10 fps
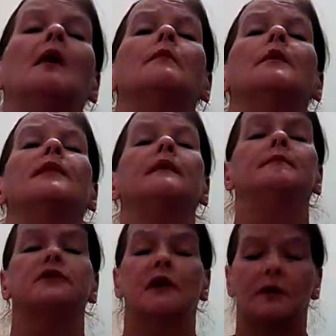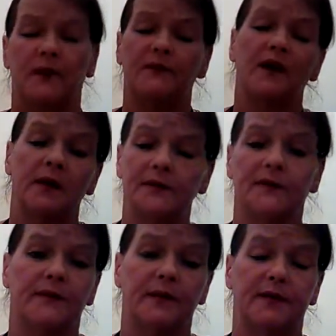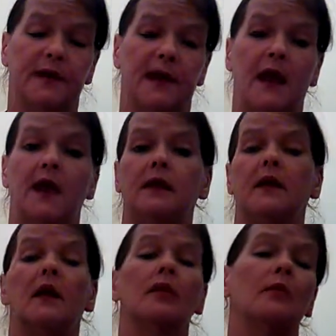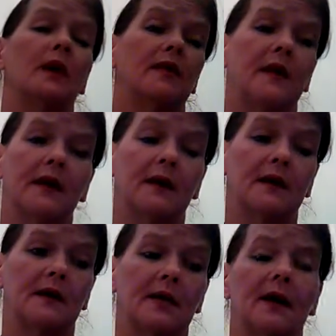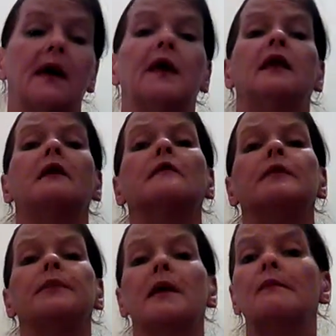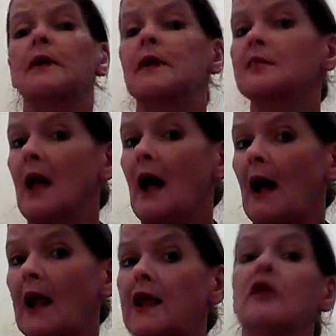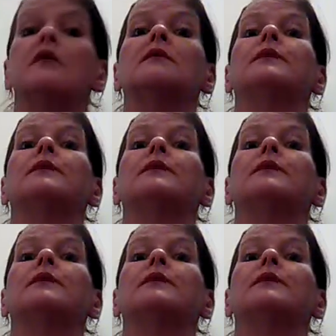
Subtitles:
But they're trying to be very sophisticated on the way they're handling it. It would be a big lie, and it would